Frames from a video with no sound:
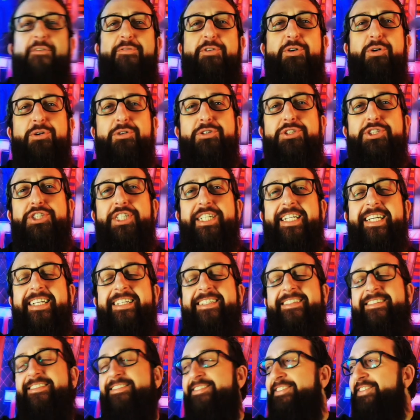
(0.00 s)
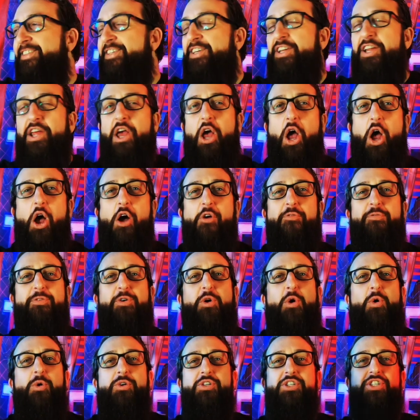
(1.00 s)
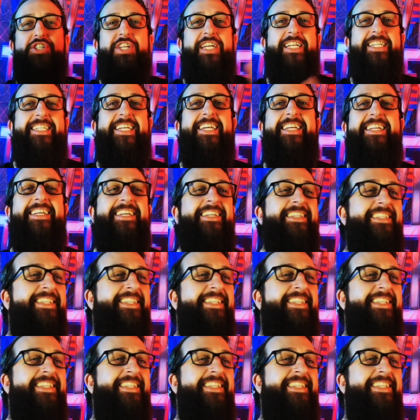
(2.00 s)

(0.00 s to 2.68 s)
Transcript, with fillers: course she didn't. Of course she didn't.